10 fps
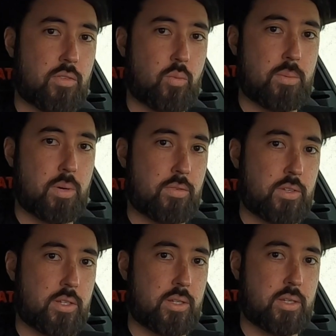of the wind
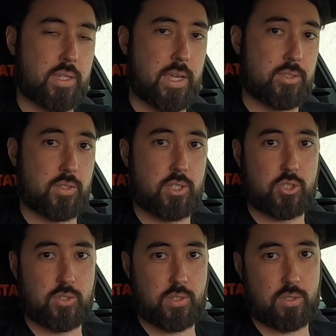buffeting
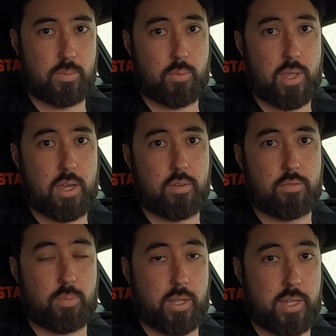cancellation system that we have
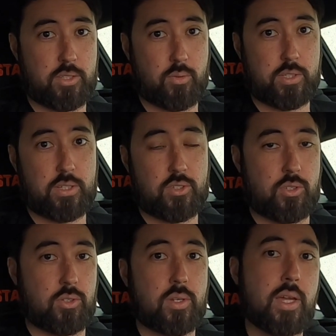planned to release
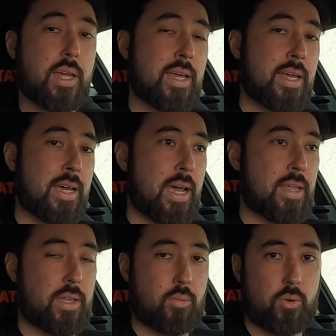soon.
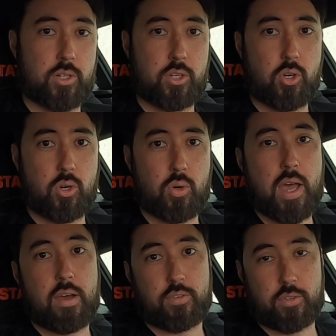And then we're going to go
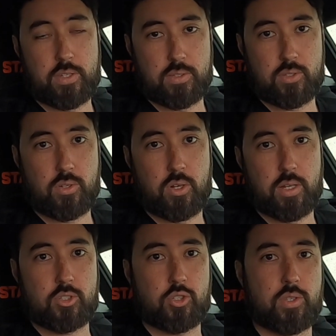after the install
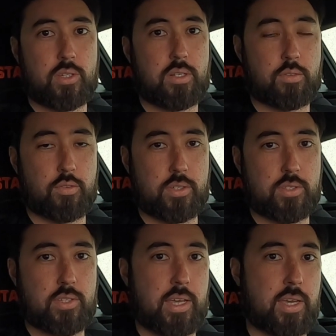and show you the
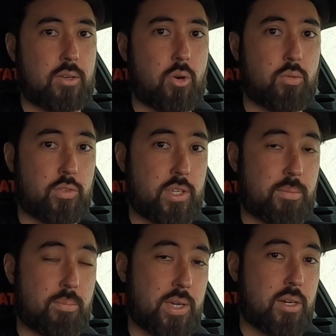difference. And hopefully you
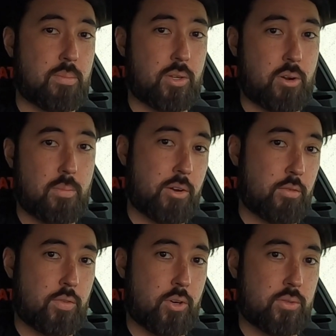can pick up on our
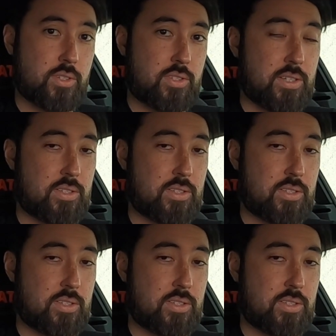microphones to see